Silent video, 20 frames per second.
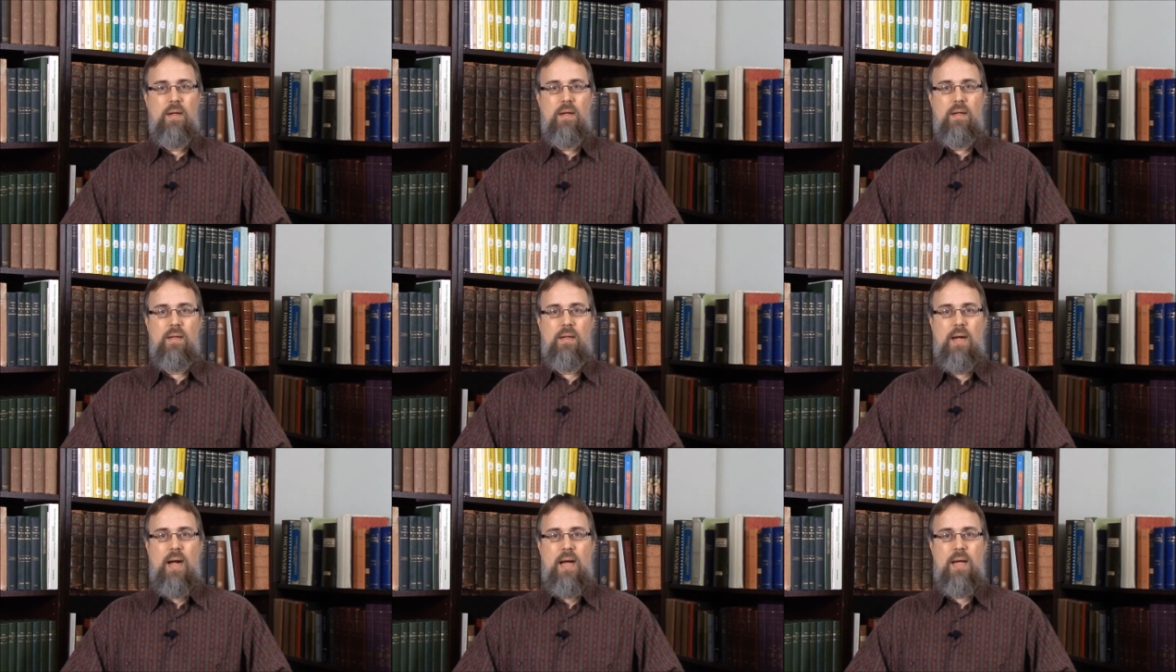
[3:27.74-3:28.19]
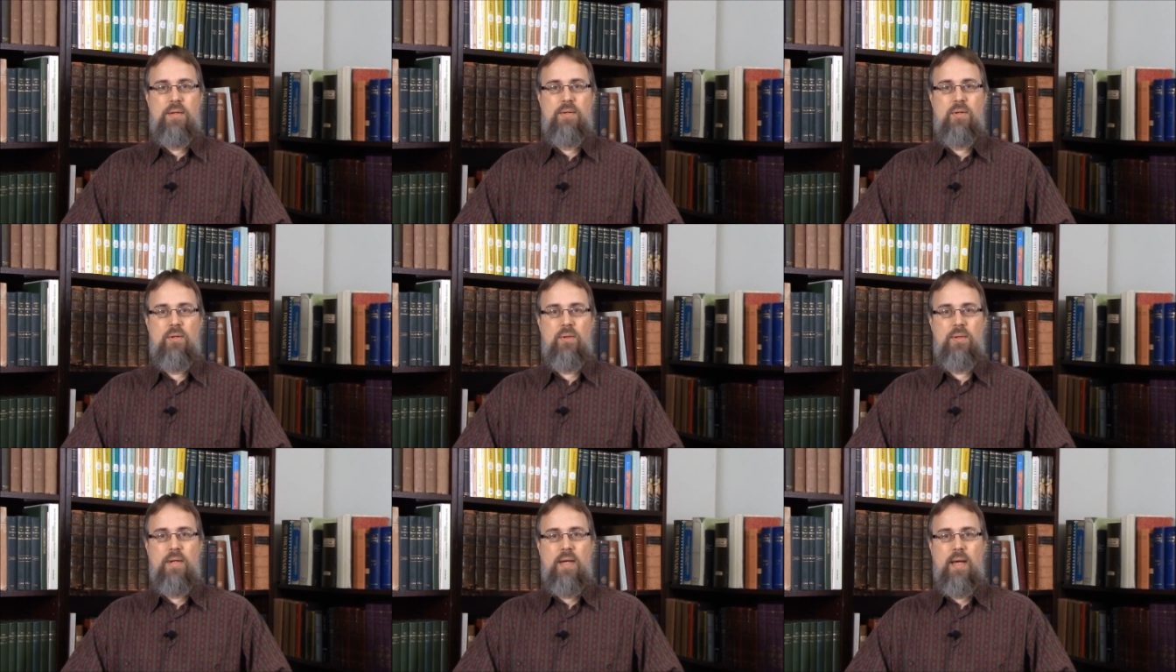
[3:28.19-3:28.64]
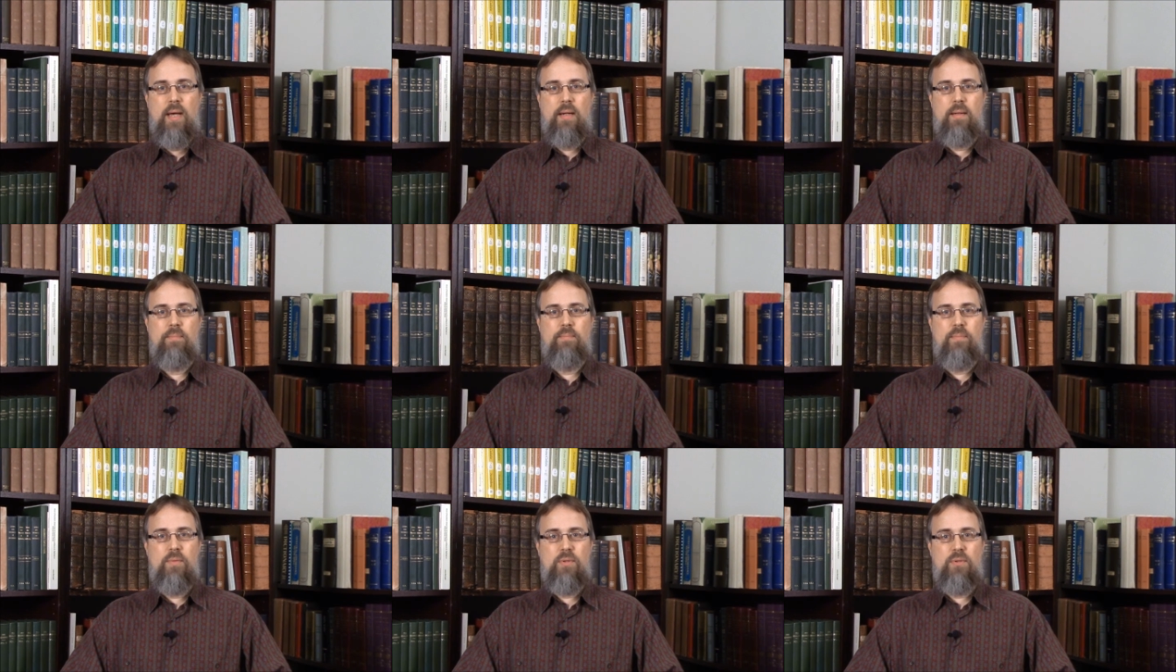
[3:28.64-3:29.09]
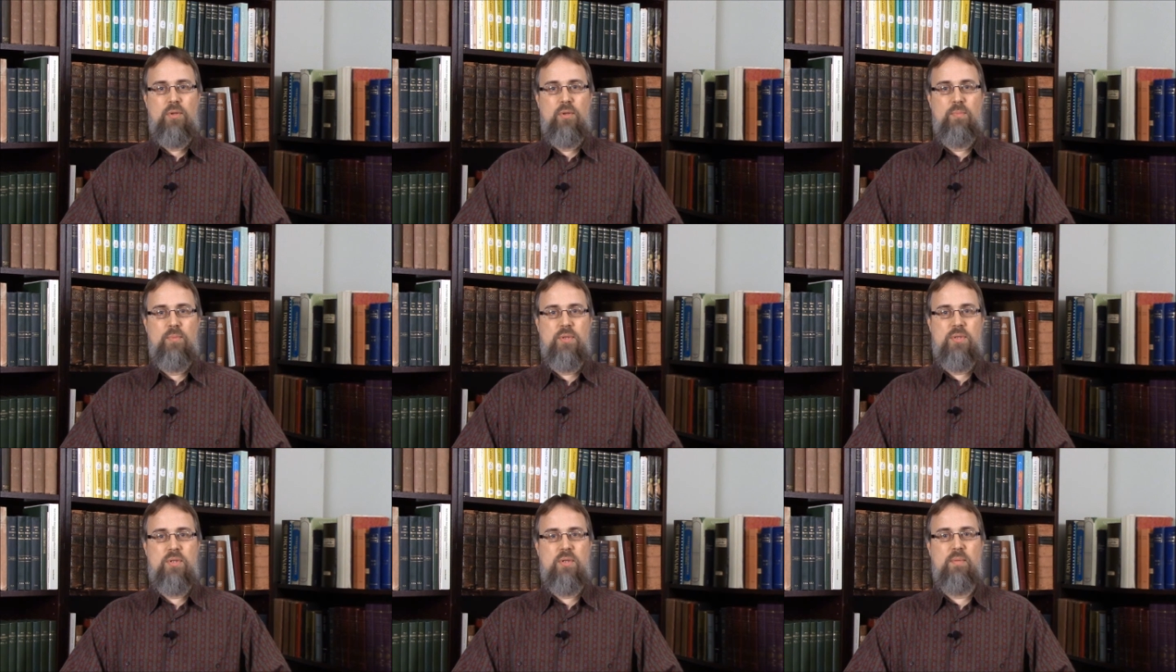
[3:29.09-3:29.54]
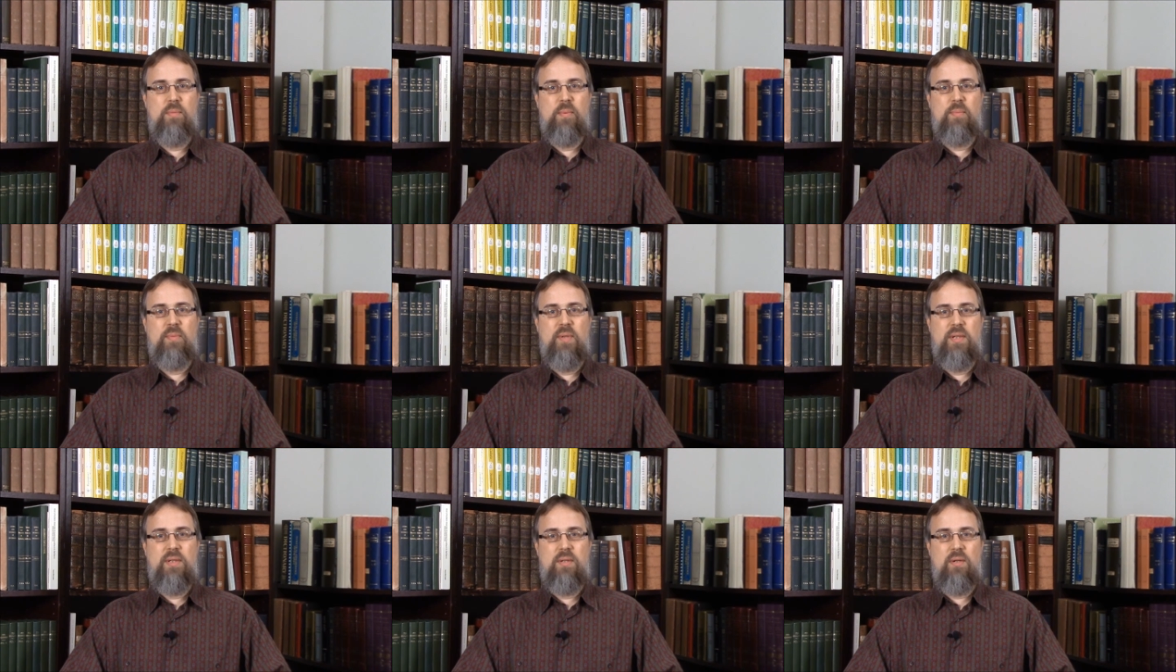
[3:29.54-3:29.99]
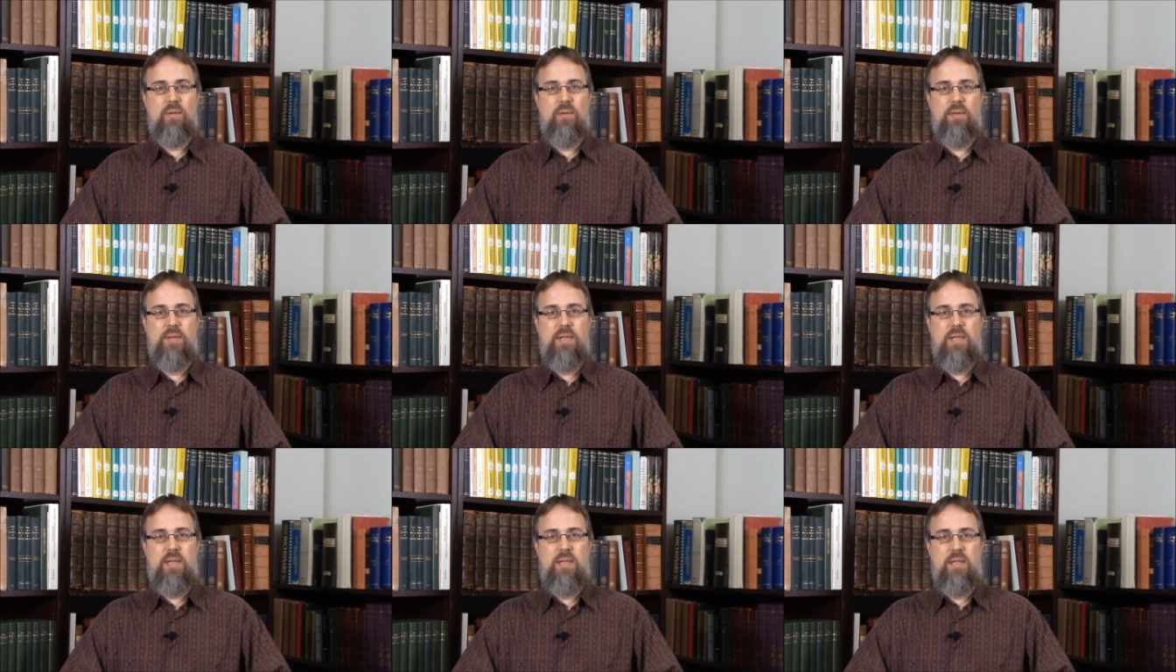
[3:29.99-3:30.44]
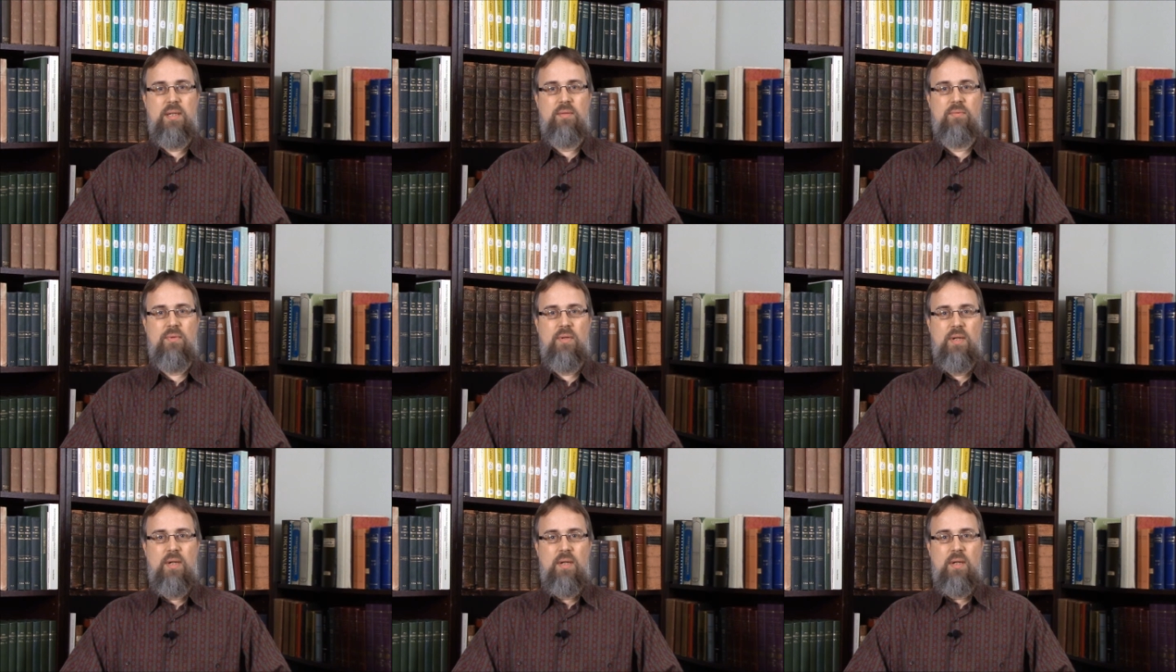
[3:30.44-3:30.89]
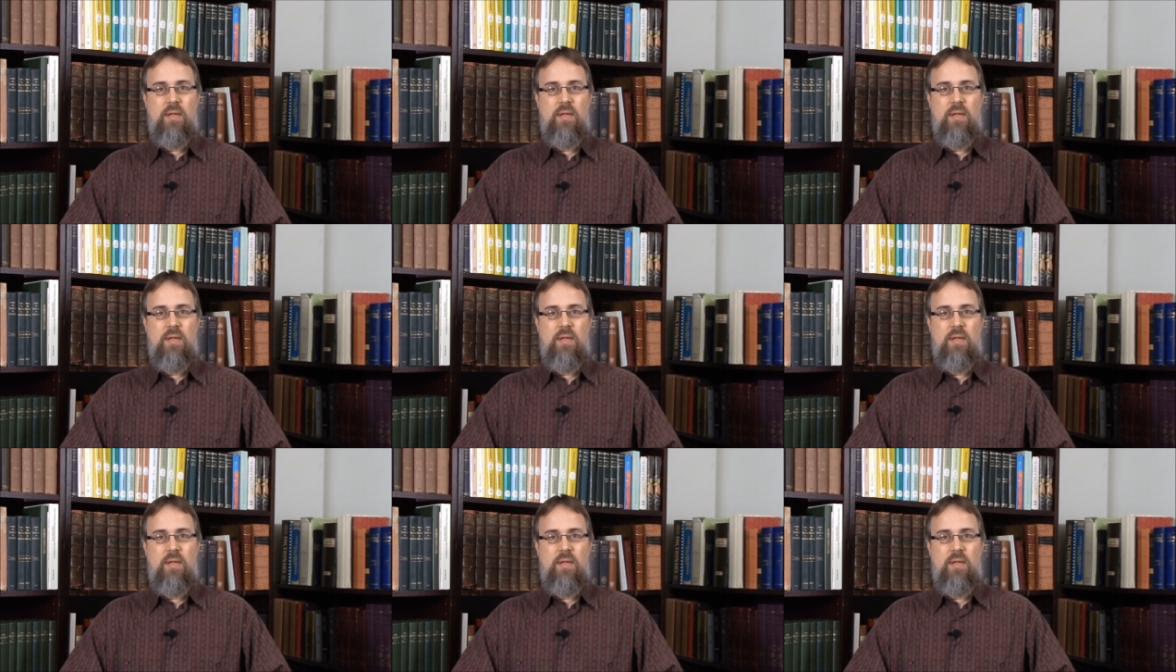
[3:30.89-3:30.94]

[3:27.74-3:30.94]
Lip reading: God told Adam, who presumably told Eve,